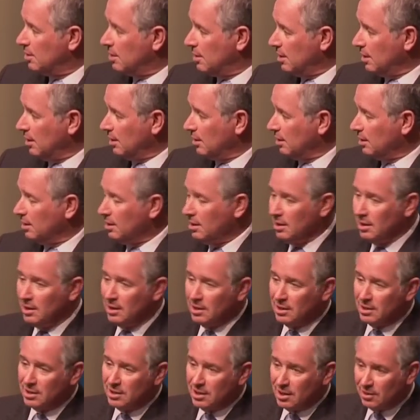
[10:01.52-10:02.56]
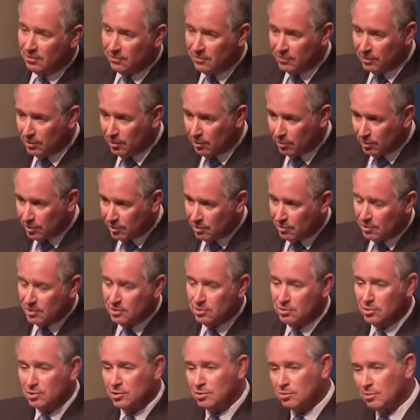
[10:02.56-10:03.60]
thing they've lowered their
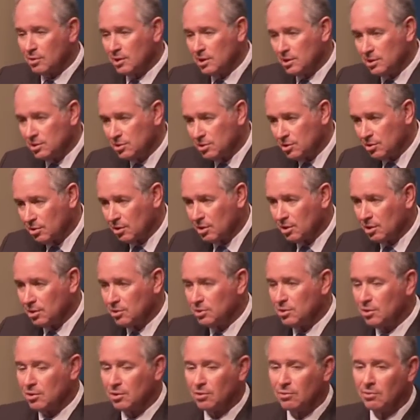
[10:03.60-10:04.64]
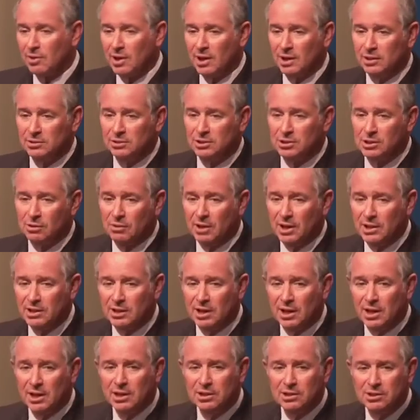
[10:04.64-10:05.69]
interest rates, they're going to turn around. So
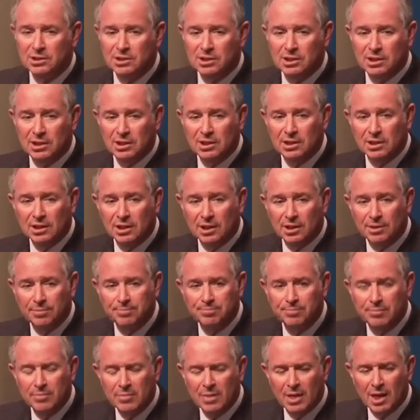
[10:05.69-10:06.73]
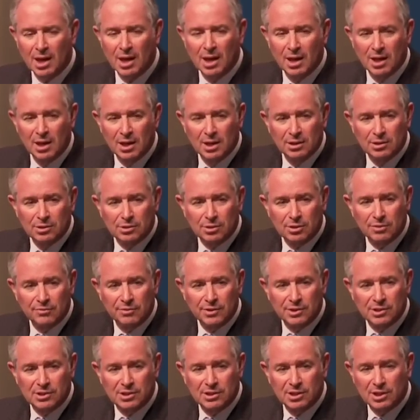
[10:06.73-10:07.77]
I, I see uh, sort
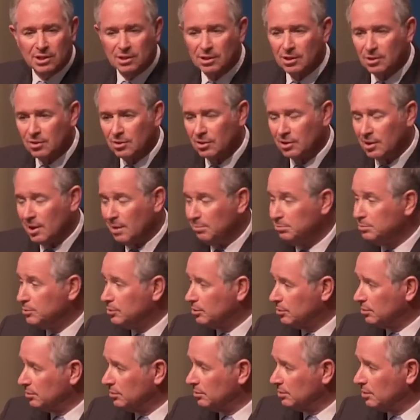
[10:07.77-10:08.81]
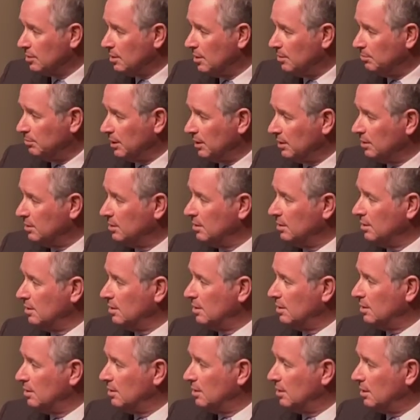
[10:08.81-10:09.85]
of a cyclical upturn coming
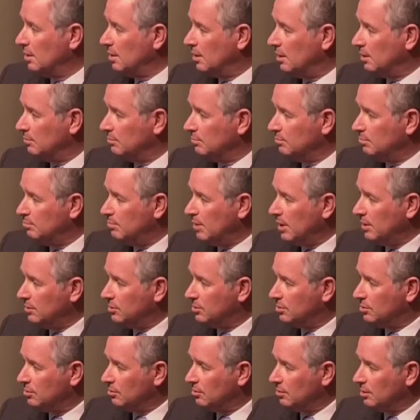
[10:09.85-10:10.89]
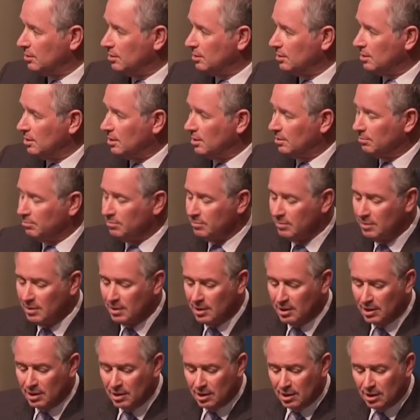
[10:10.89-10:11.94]
uh, based on
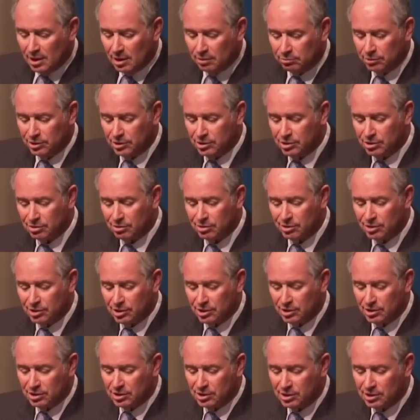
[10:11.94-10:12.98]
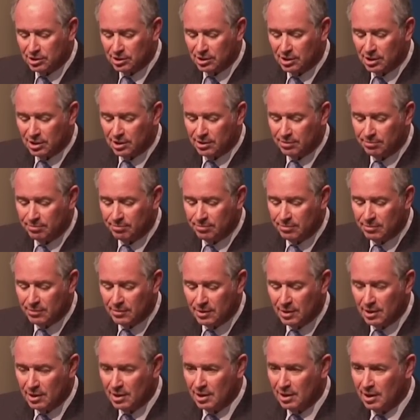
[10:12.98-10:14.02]
uh, a resurgence uh,
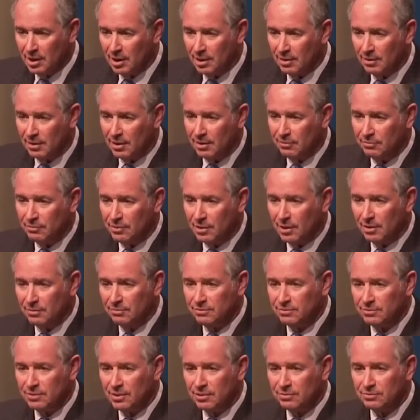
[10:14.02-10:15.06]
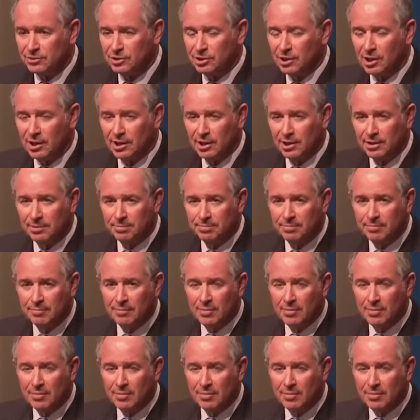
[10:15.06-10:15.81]
of, of, of, China.